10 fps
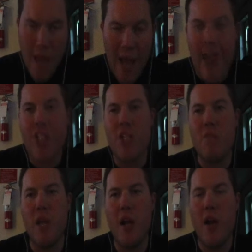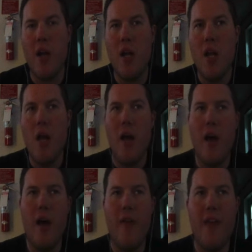I like Jim Carrey.
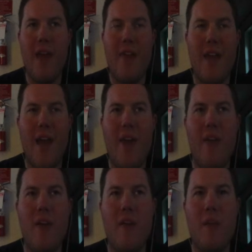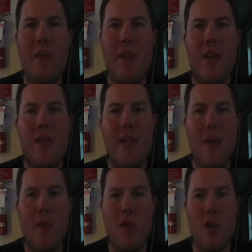They got the guy in there that plays
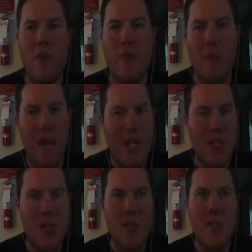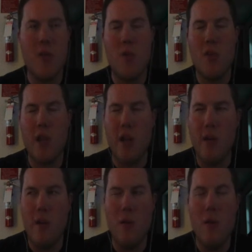Damien Dark from Legends and, of course,
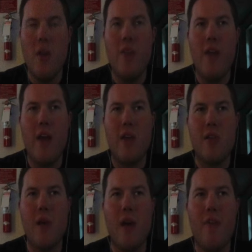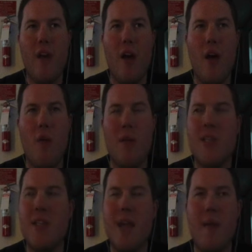Arrow. They also have, what's
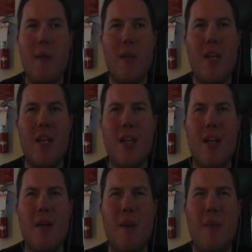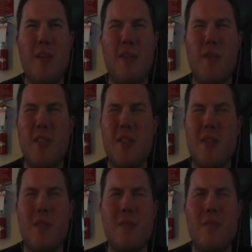his name, that played in, I believe it was
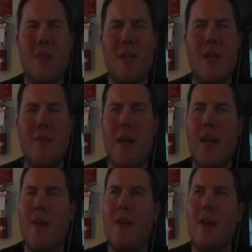either, oh man.